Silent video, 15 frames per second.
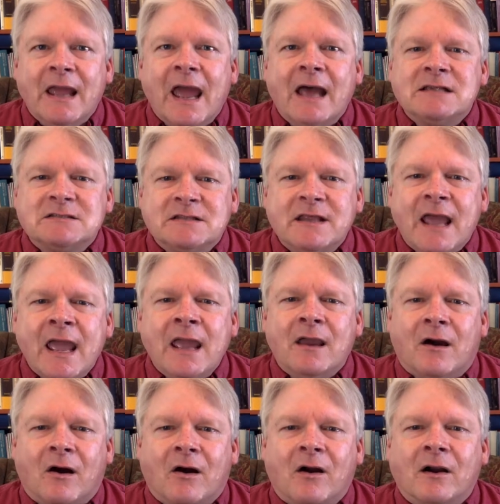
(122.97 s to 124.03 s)
as they
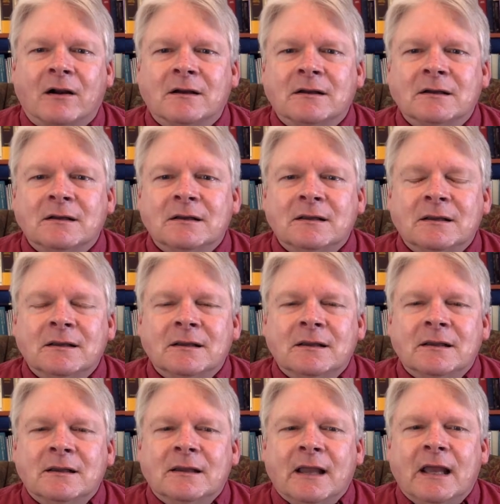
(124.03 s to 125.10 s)
are.
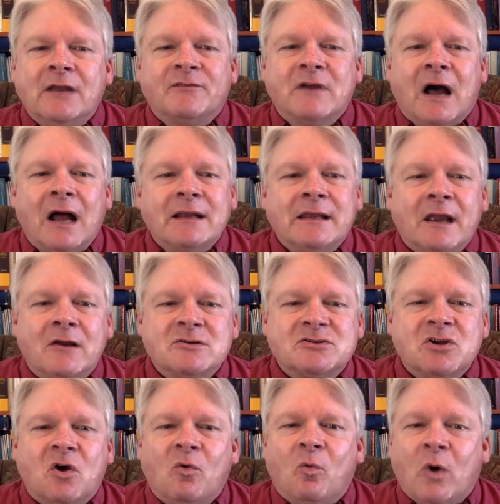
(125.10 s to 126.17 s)
And if God cares
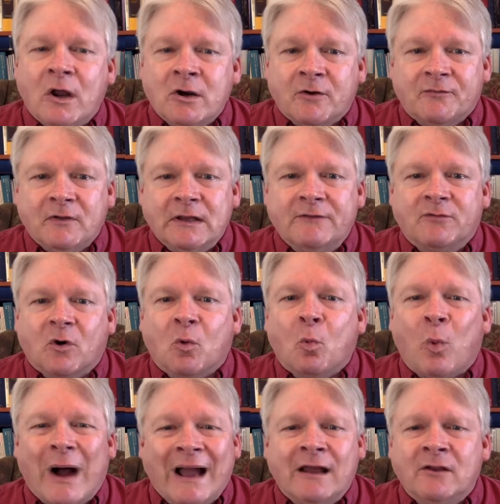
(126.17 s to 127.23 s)
so wonderfully for
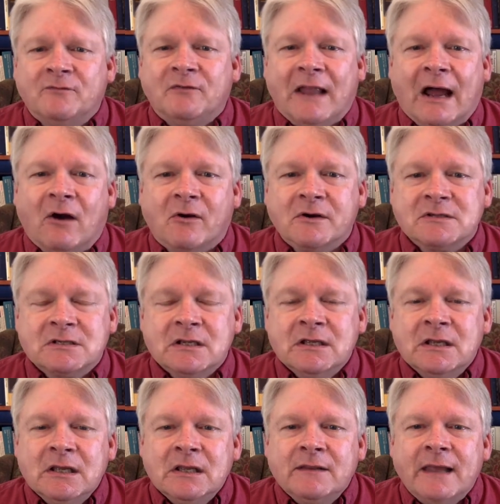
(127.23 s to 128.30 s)
wildflowers
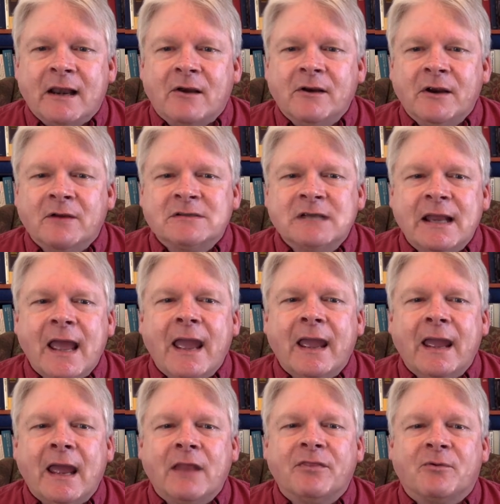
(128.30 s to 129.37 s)
that are here
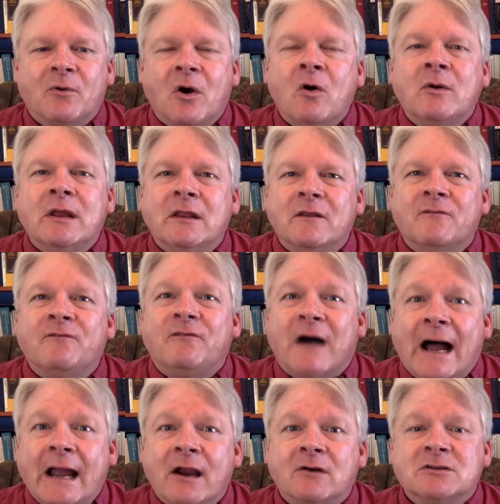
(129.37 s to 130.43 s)
today and thrown in the
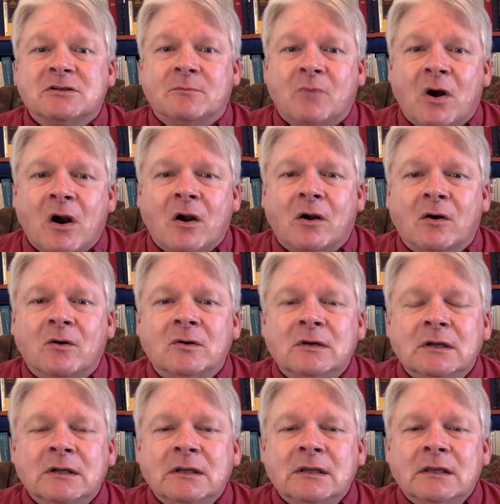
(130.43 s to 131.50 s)
fire tomorrow,
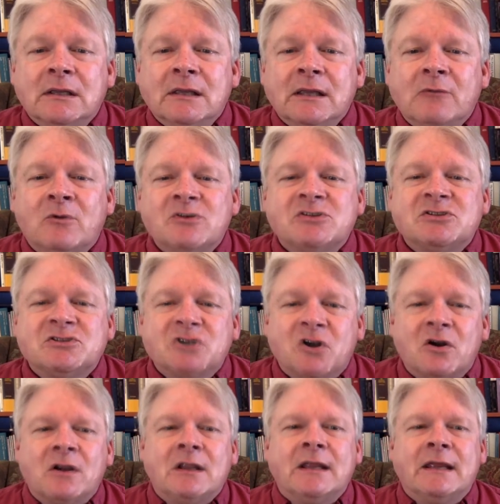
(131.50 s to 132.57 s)
he will
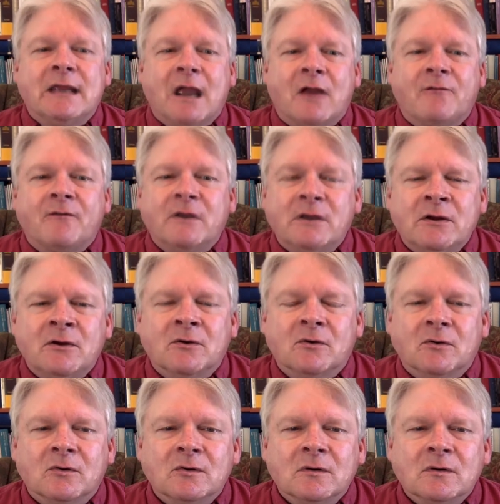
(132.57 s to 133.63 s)
certainly care for
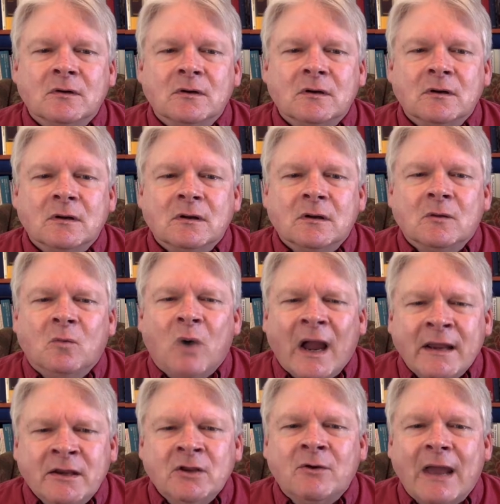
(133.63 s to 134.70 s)
you.
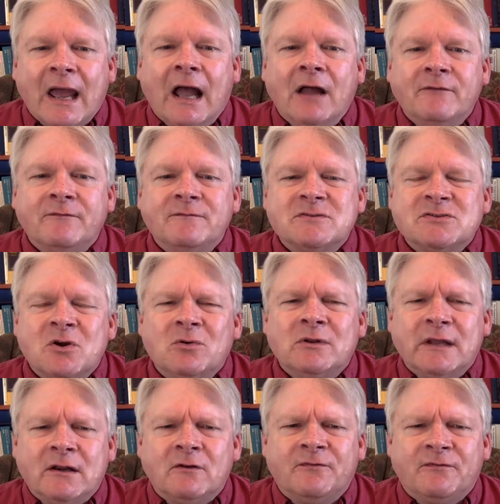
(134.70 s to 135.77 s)
Why do you have so
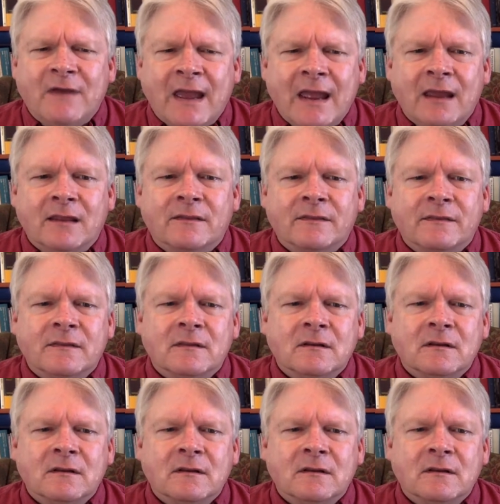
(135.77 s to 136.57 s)
little faith?